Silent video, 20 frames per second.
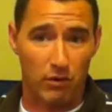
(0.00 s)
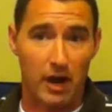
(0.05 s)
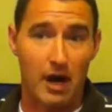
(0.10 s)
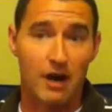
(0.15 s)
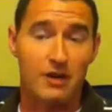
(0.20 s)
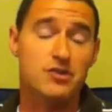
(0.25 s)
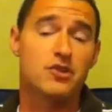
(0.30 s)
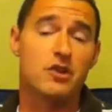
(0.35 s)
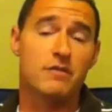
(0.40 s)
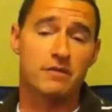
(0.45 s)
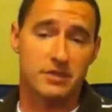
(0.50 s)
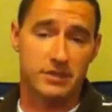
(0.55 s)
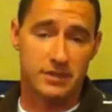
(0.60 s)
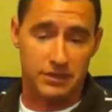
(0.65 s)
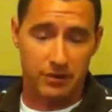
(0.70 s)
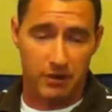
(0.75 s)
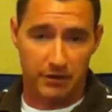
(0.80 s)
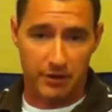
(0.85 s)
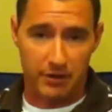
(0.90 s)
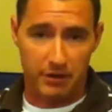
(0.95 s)
Our services
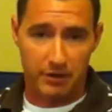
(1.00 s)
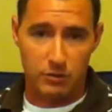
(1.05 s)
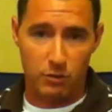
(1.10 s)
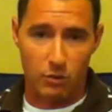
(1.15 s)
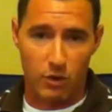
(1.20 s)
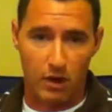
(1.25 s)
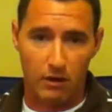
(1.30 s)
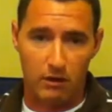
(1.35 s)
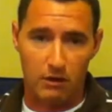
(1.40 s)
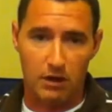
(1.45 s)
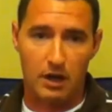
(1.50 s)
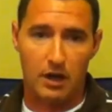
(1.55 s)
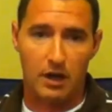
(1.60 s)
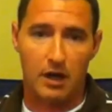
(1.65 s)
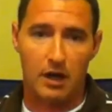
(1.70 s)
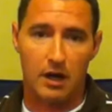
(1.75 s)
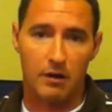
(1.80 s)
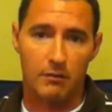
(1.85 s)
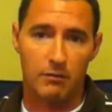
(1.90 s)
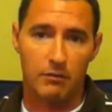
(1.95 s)
are in there as well.
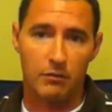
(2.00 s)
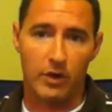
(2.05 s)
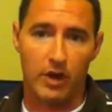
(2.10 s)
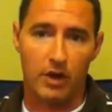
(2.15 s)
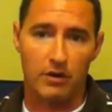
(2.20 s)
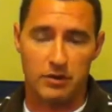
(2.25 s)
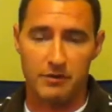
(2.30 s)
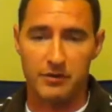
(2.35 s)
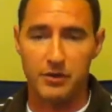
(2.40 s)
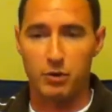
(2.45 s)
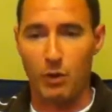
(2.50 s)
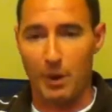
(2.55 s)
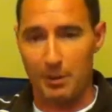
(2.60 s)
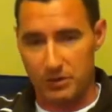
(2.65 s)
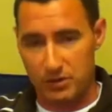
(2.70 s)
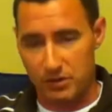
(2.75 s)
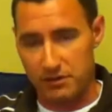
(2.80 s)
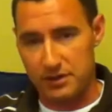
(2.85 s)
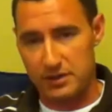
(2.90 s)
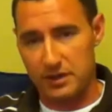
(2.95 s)
We also have a new web
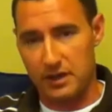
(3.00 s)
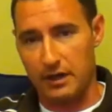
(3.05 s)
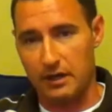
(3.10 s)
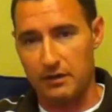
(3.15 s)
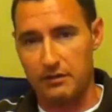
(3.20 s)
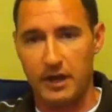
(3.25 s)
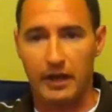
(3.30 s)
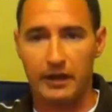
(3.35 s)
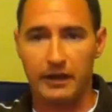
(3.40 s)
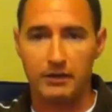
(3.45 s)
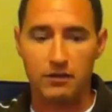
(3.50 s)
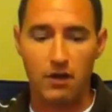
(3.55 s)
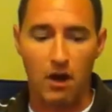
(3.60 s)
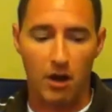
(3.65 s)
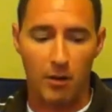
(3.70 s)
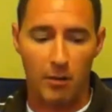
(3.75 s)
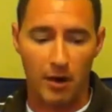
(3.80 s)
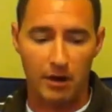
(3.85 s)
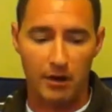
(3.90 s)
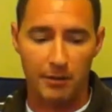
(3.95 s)
service layer that I can
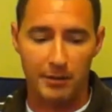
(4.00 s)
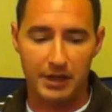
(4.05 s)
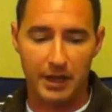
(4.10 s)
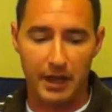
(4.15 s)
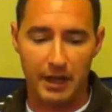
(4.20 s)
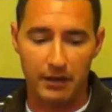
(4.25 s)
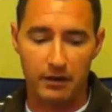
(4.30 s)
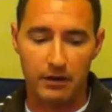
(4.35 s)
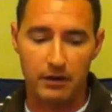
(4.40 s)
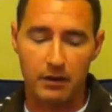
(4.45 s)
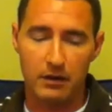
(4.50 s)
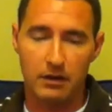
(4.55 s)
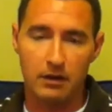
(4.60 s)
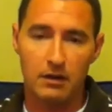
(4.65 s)
talk about a little bit later.